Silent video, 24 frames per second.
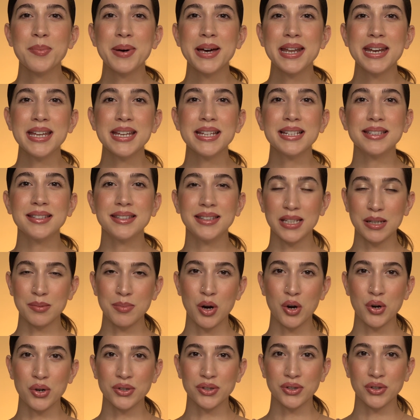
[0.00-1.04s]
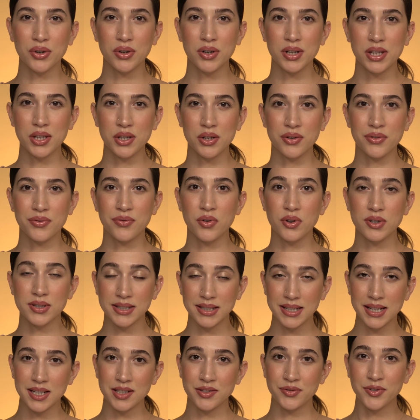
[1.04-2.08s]
everybody, it's DIMA OSKO here. For
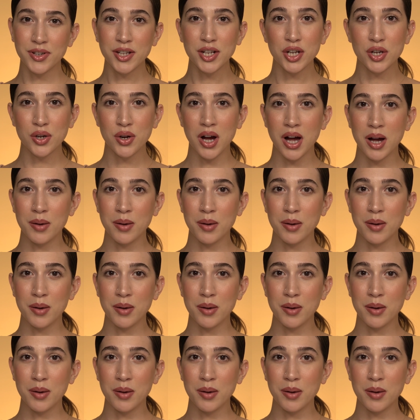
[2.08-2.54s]
today's video,